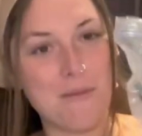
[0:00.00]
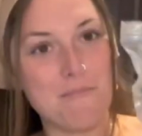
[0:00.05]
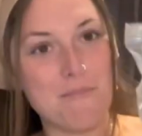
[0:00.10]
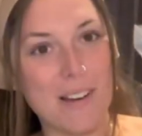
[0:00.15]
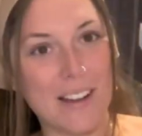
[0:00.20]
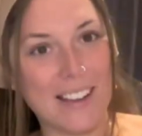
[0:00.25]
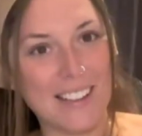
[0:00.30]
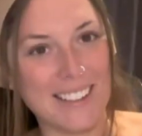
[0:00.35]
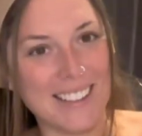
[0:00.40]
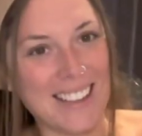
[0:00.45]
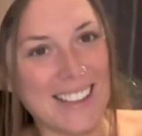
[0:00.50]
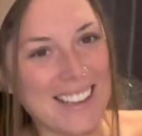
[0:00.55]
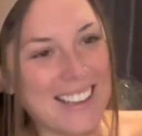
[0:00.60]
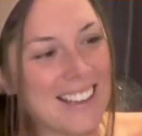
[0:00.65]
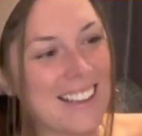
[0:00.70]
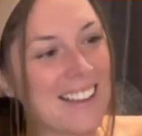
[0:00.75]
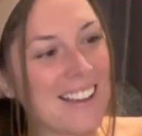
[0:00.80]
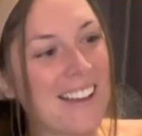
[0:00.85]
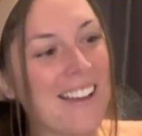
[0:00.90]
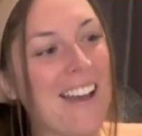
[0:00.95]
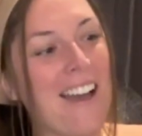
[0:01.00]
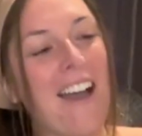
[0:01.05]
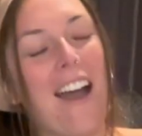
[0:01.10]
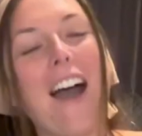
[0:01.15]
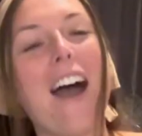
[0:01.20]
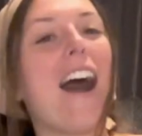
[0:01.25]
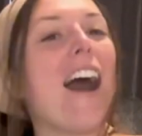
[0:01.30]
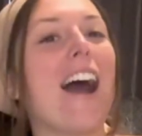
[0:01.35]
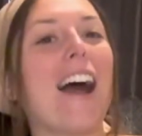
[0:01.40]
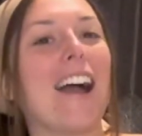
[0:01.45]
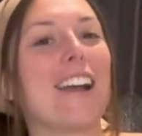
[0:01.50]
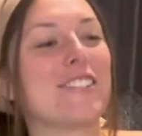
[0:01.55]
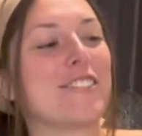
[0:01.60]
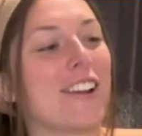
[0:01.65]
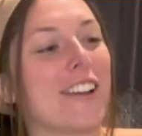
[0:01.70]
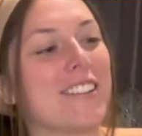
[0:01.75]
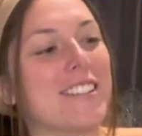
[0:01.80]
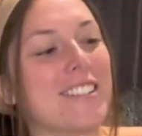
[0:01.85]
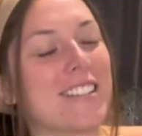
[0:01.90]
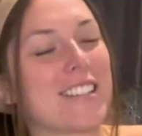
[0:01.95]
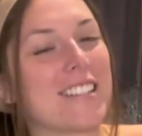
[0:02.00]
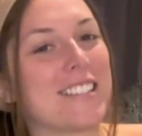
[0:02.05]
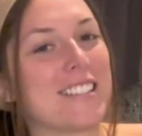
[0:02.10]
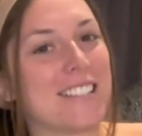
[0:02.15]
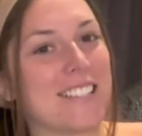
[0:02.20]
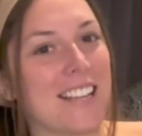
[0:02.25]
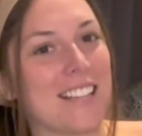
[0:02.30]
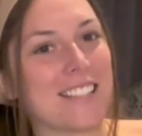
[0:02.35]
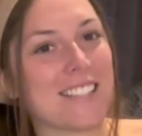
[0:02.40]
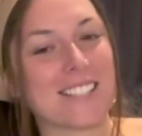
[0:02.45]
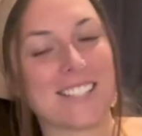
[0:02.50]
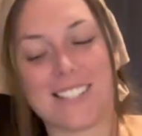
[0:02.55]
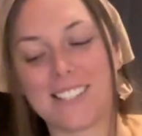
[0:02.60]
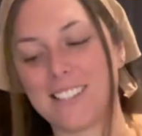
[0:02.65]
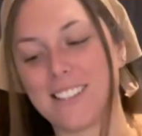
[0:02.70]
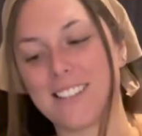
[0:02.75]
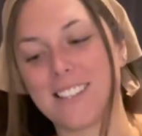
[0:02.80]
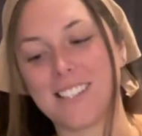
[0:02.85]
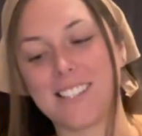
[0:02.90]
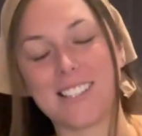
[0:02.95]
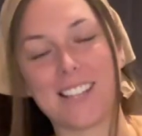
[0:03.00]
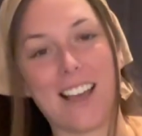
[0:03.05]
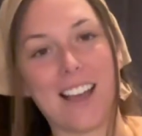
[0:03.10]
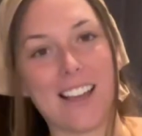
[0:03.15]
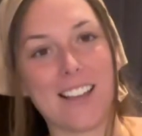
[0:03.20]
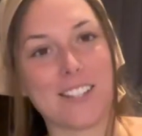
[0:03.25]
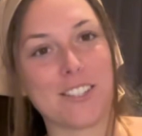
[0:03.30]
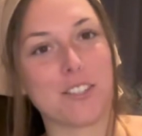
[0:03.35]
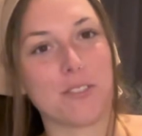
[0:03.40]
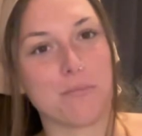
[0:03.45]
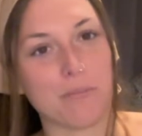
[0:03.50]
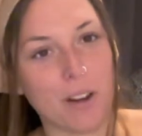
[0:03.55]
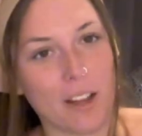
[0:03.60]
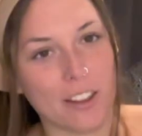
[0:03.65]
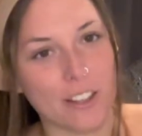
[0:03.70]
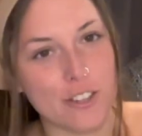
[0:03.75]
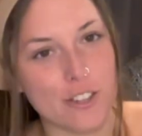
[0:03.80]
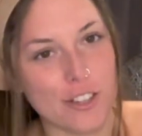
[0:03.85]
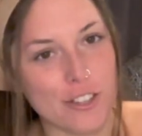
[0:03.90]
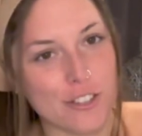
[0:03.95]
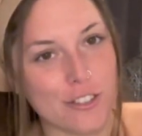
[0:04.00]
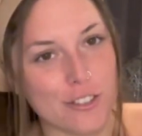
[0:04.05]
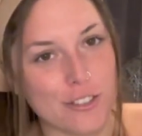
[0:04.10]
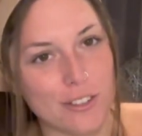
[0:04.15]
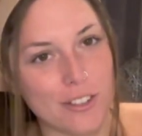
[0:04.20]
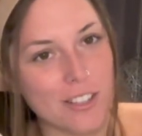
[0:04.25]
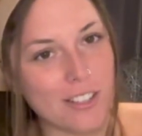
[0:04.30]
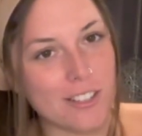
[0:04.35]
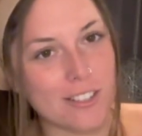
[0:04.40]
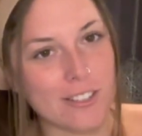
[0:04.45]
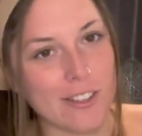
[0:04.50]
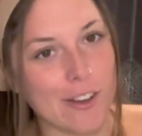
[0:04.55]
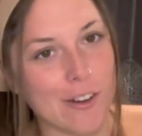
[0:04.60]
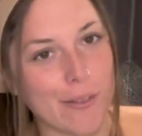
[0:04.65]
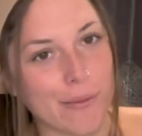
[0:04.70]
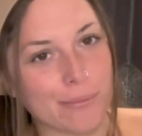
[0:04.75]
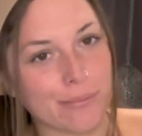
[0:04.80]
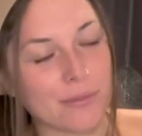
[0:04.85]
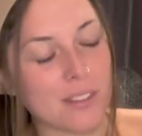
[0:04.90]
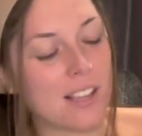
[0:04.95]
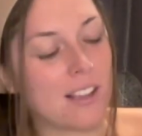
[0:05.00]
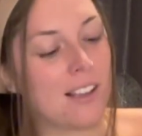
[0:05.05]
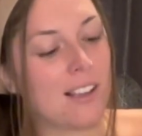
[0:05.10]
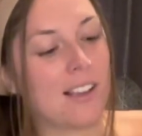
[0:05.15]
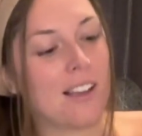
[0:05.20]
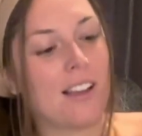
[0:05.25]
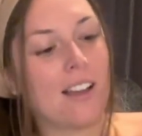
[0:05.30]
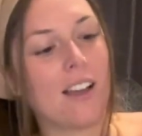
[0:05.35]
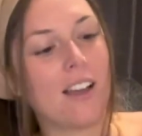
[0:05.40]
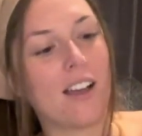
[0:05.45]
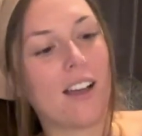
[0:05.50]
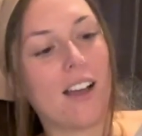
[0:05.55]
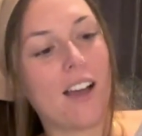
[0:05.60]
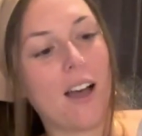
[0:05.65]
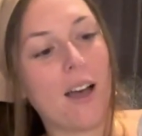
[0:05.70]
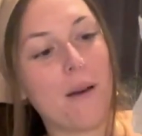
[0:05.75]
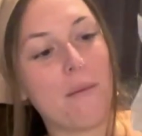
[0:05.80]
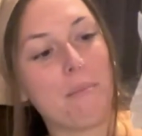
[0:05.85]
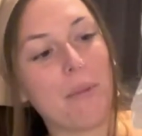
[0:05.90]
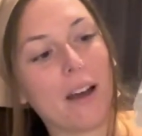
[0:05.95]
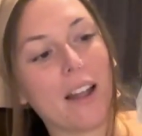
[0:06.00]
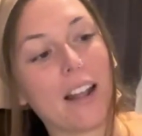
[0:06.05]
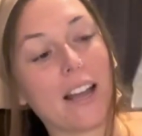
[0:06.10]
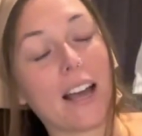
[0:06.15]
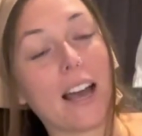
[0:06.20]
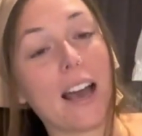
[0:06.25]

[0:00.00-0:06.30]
but I tried to condense the size. You probably shouldn't do this, but I